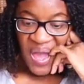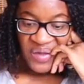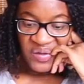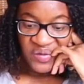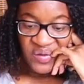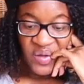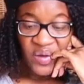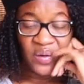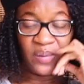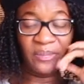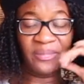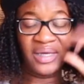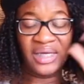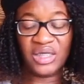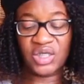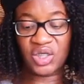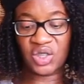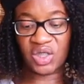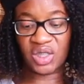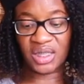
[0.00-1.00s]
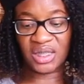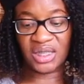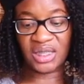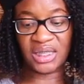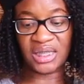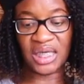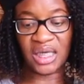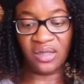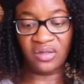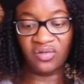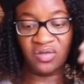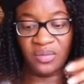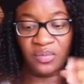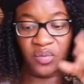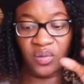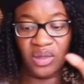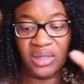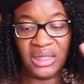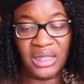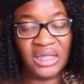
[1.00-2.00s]
So Mitch tells the
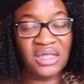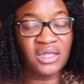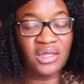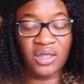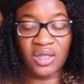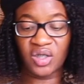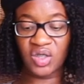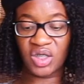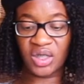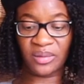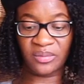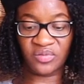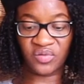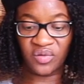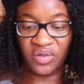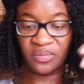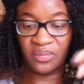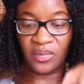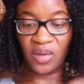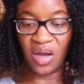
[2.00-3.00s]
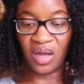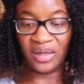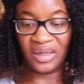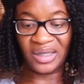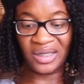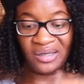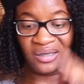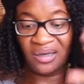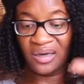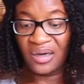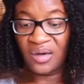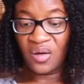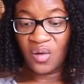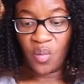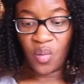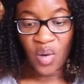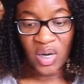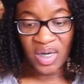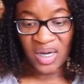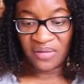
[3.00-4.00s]
boys that he's on good terms with Molly,
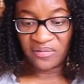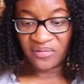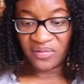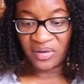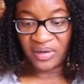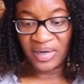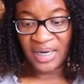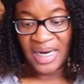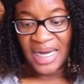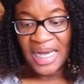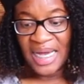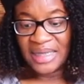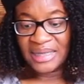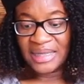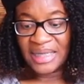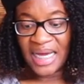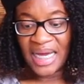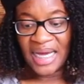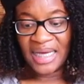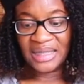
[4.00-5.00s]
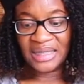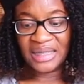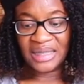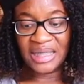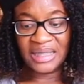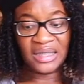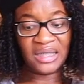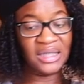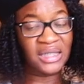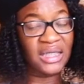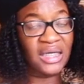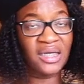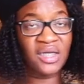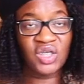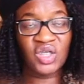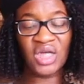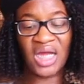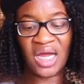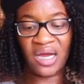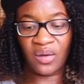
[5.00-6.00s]
whatever. Ty says he's still
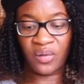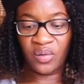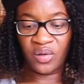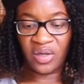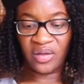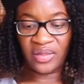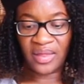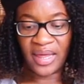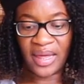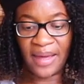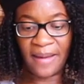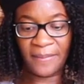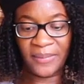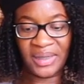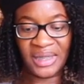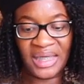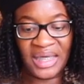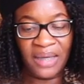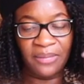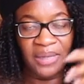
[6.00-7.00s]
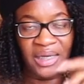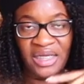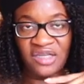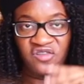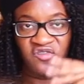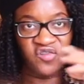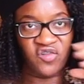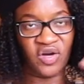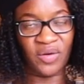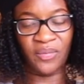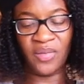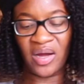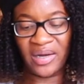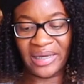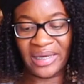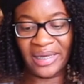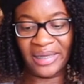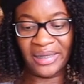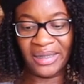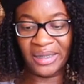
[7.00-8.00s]
gonna chat with Leah, but he's firm
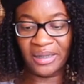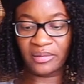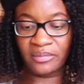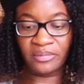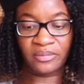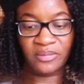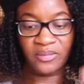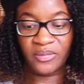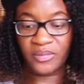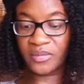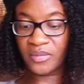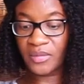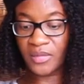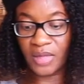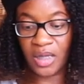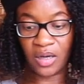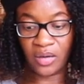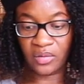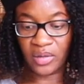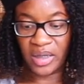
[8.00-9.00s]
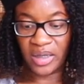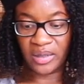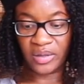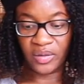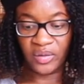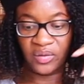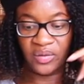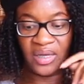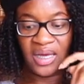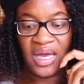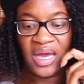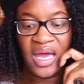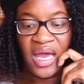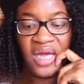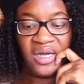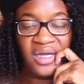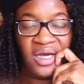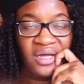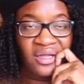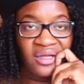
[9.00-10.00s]
on Ella. Okay, dude.
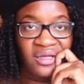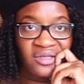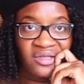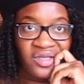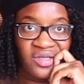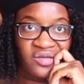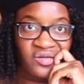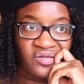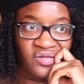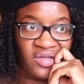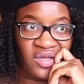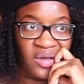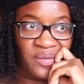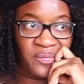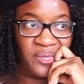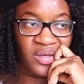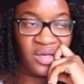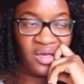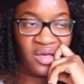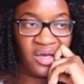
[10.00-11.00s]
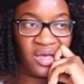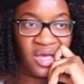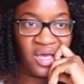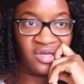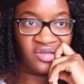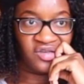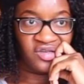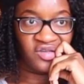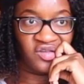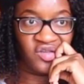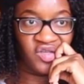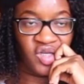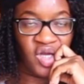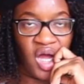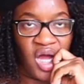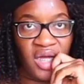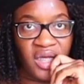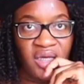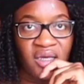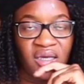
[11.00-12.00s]
And Ella tears up as she's
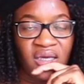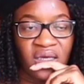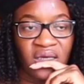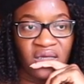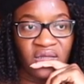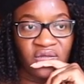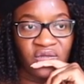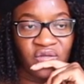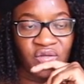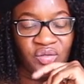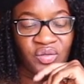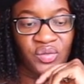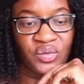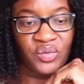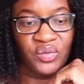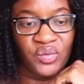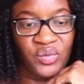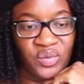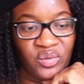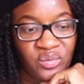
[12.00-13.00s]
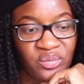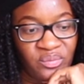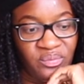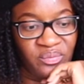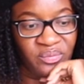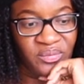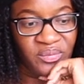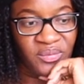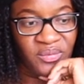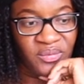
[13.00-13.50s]
talking to